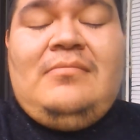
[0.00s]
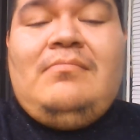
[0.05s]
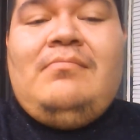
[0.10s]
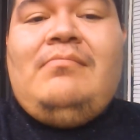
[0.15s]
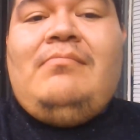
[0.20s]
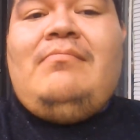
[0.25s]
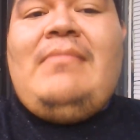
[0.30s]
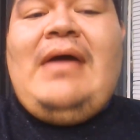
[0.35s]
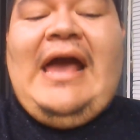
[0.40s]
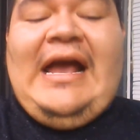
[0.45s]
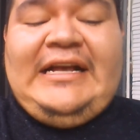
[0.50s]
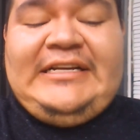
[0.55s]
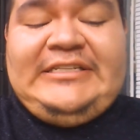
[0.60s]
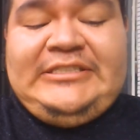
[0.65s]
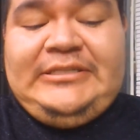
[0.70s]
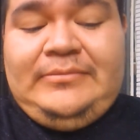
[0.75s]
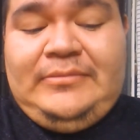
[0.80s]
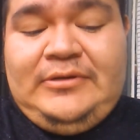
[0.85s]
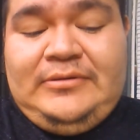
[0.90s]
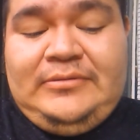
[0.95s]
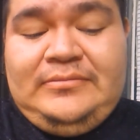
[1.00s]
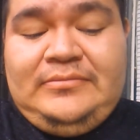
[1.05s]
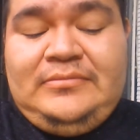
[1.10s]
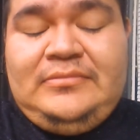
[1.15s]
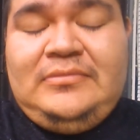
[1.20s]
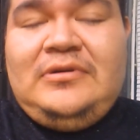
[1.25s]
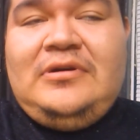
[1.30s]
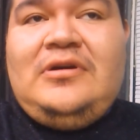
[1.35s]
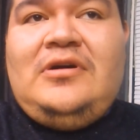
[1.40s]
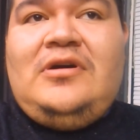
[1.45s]

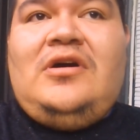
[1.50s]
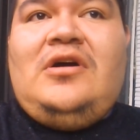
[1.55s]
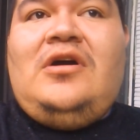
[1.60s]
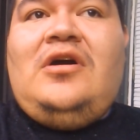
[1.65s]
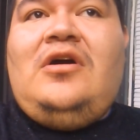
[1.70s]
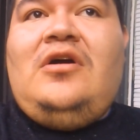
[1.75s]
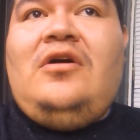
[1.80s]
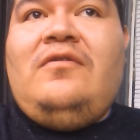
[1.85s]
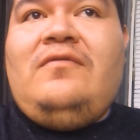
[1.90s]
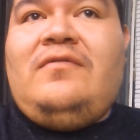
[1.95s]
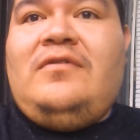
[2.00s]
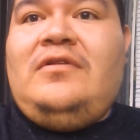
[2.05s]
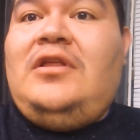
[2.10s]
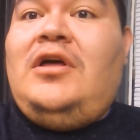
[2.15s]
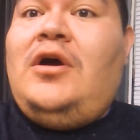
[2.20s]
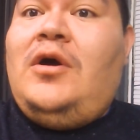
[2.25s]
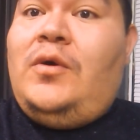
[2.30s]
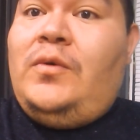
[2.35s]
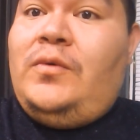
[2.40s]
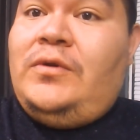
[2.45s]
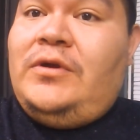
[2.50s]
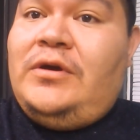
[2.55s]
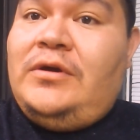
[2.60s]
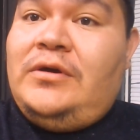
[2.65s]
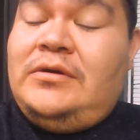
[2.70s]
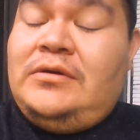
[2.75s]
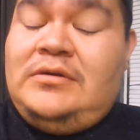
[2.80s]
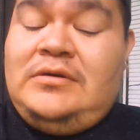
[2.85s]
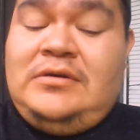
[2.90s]
Maximum Ovrlod,